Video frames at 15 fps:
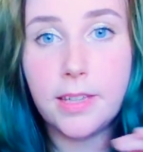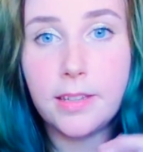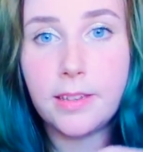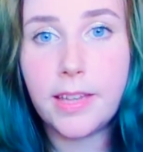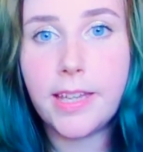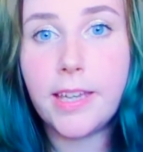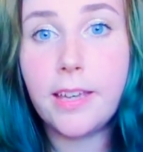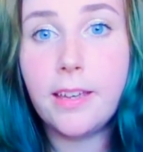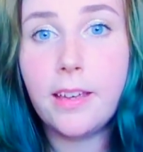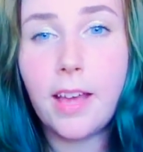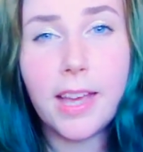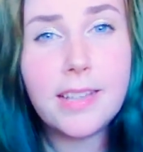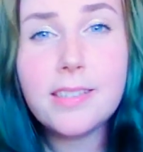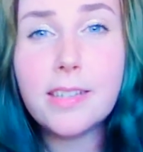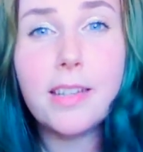It like
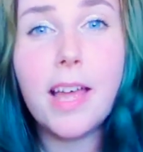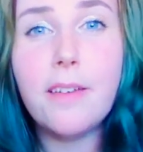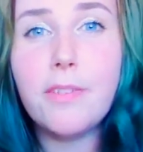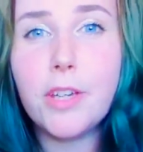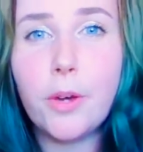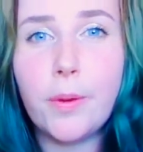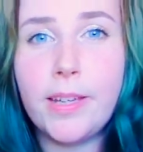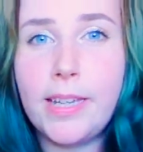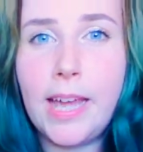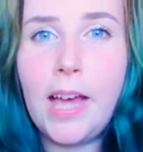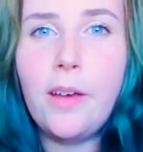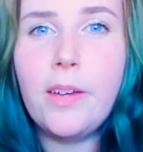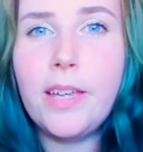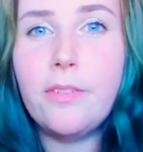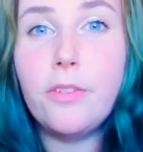I still have it going
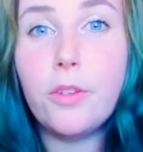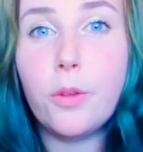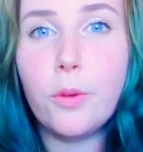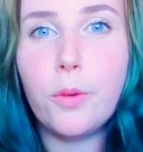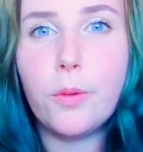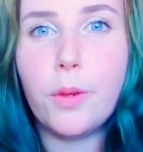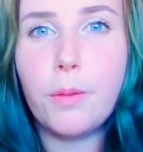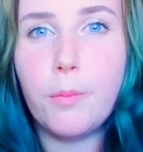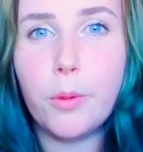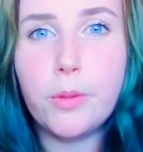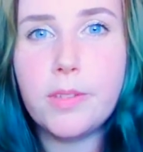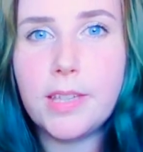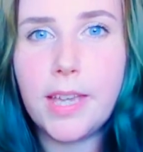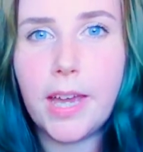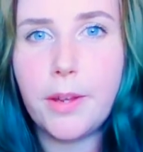now, even though
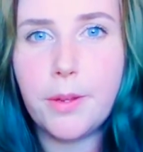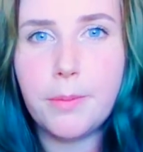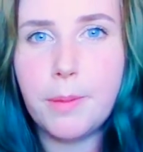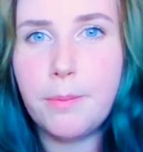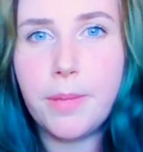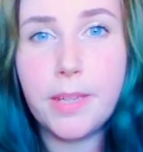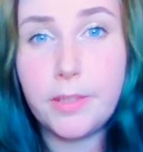mostly I remember.